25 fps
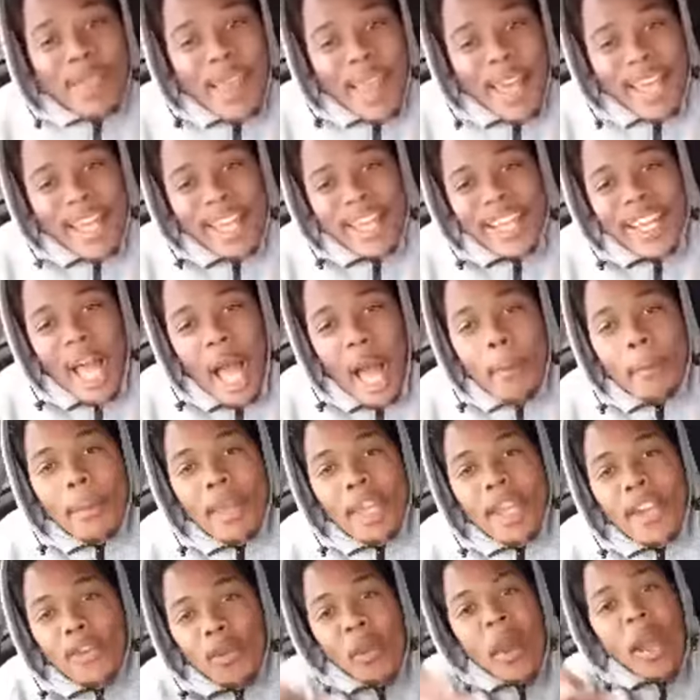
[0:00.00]
Like, I
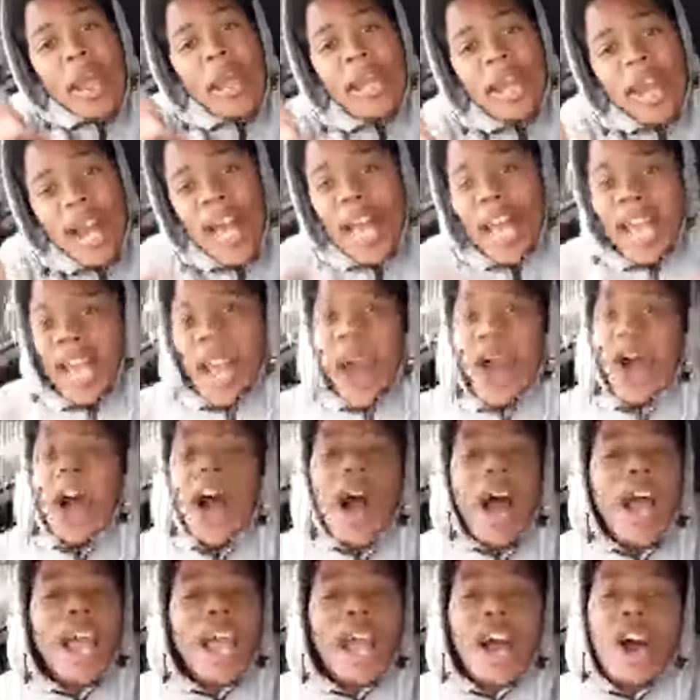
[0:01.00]
mean, granted, I
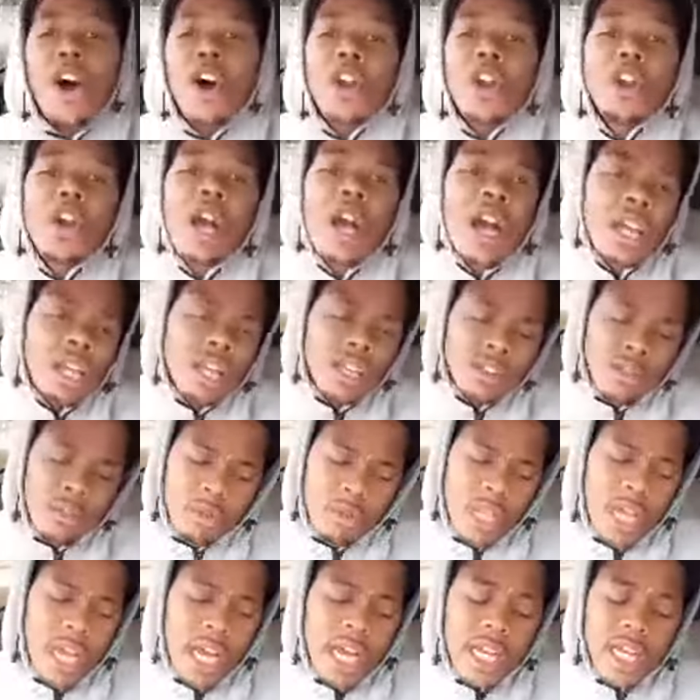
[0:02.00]
ain't
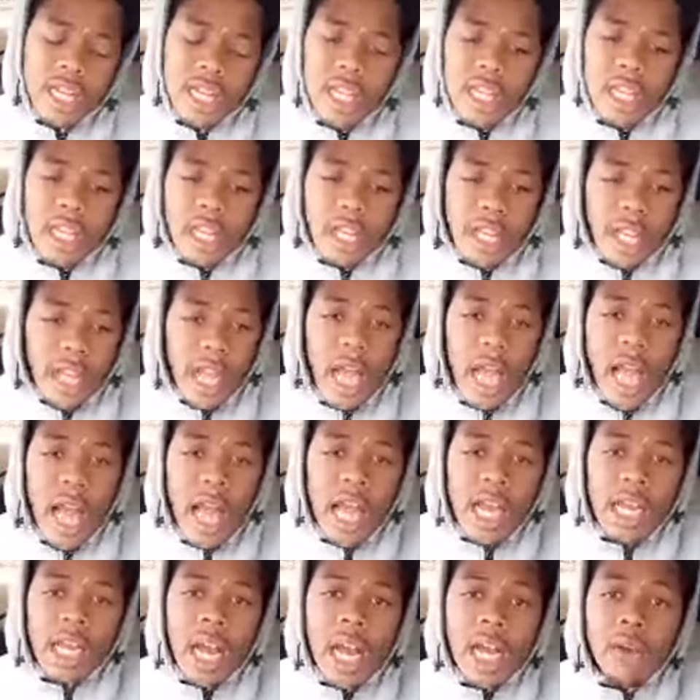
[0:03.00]
gonna lie. Like,
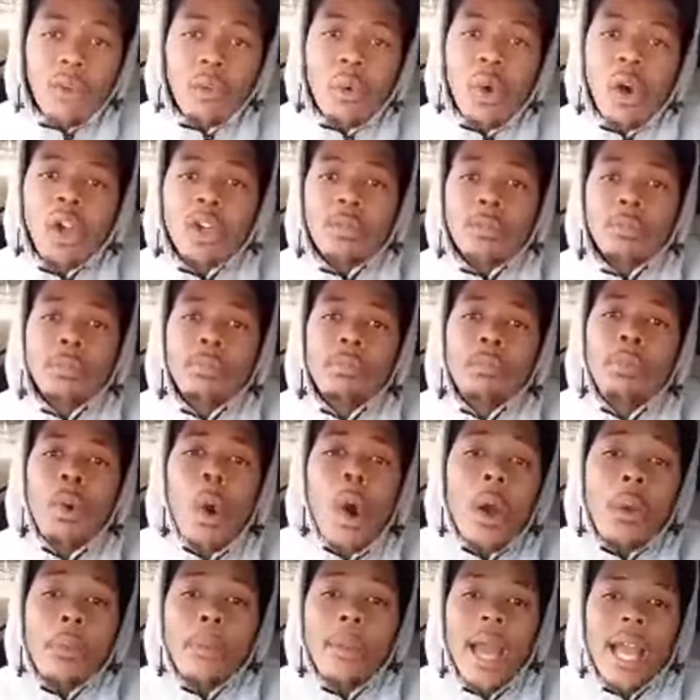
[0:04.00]
I
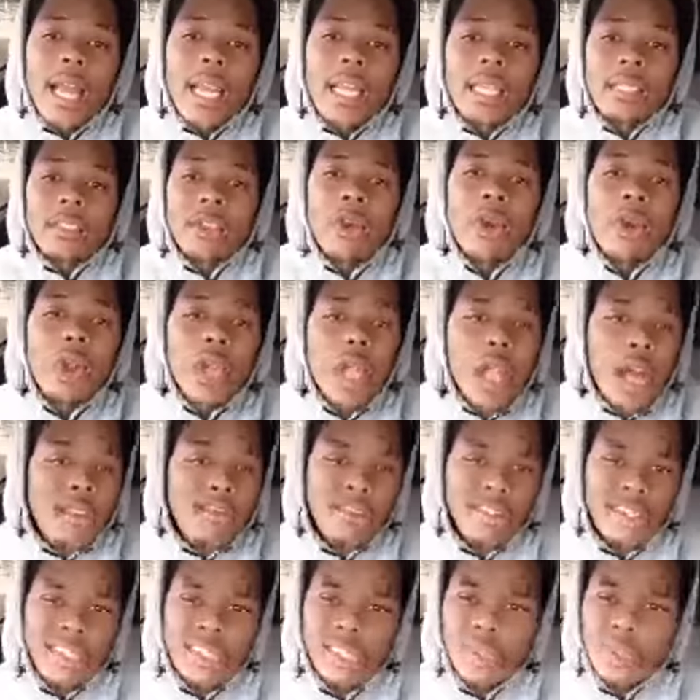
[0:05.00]
walked back into her life
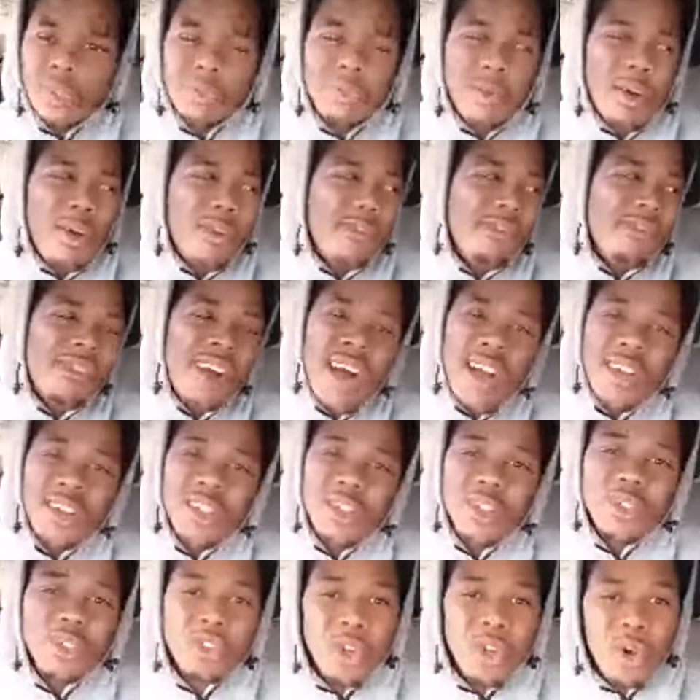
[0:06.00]
when she was about 5
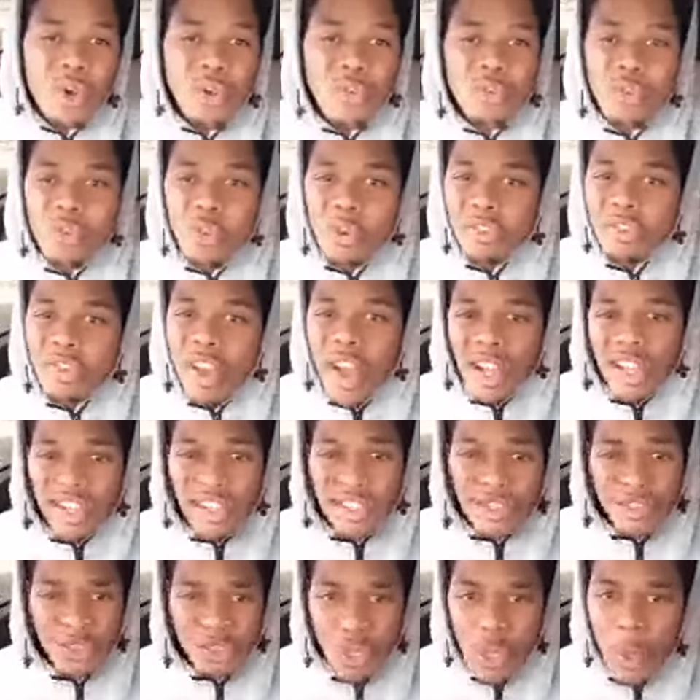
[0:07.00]
years old, 4 or 5
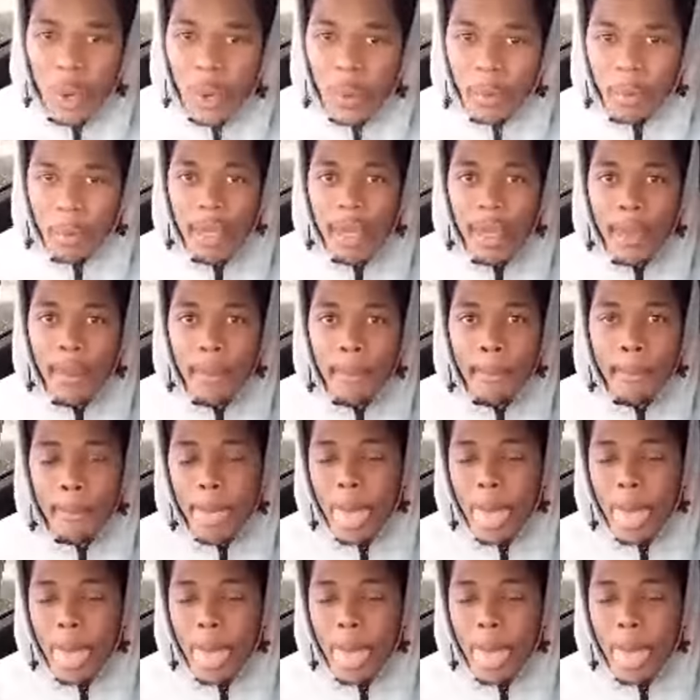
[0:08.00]
years old, man.